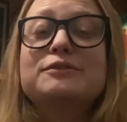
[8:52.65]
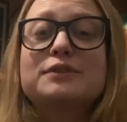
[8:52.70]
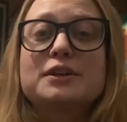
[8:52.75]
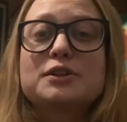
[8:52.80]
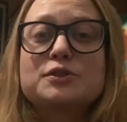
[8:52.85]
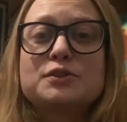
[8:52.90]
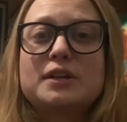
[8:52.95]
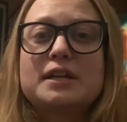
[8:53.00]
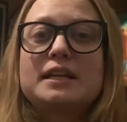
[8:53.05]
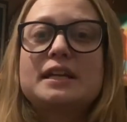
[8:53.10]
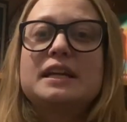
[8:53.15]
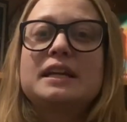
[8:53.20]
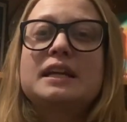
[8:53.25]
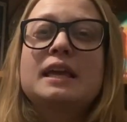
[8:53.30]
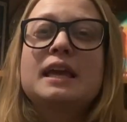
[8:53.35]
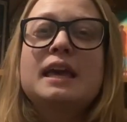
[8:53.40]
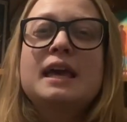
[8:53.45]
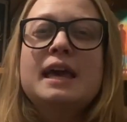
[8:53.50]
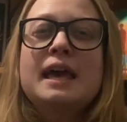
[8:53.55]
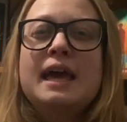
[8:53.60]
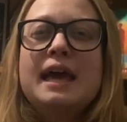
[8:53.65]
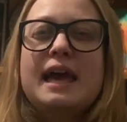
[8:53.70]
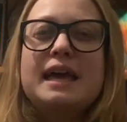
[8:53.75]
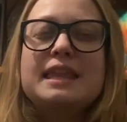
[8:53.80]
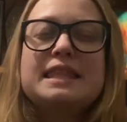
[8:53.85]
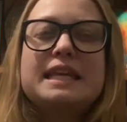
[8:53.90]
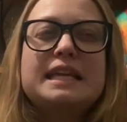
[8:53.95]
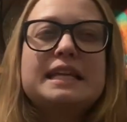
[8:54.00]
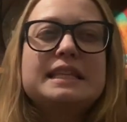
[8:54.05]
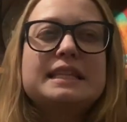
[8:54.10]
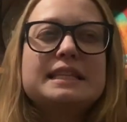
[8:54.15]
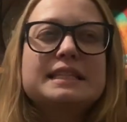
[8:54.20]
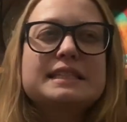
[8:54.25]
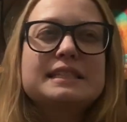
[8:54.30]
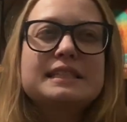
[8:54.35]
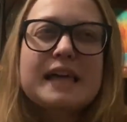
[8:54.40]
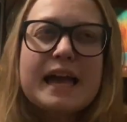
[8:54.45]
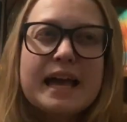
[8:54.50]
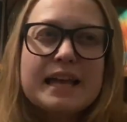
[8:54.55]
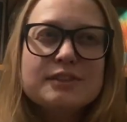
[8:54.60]
frustrating. And then in this
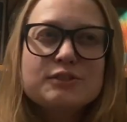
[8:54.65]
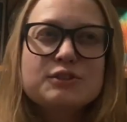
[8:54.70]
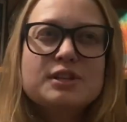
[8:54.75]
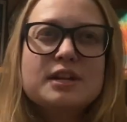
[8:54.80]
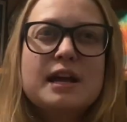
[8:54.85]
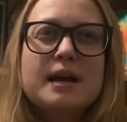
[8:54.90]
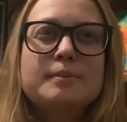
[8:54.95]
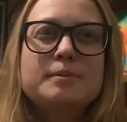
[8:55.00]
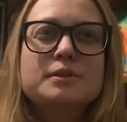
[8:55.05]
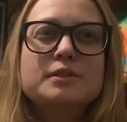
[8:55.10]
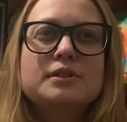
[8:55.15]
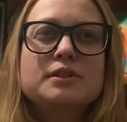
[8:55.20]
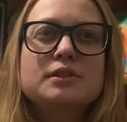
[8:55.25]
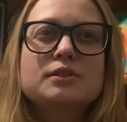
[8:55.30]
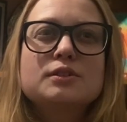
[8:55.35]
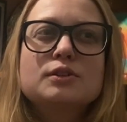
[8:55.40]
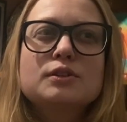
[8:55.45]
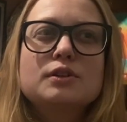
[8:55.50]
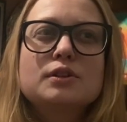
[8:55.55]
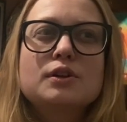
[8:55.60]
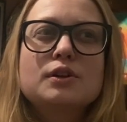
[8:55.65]
last chapter,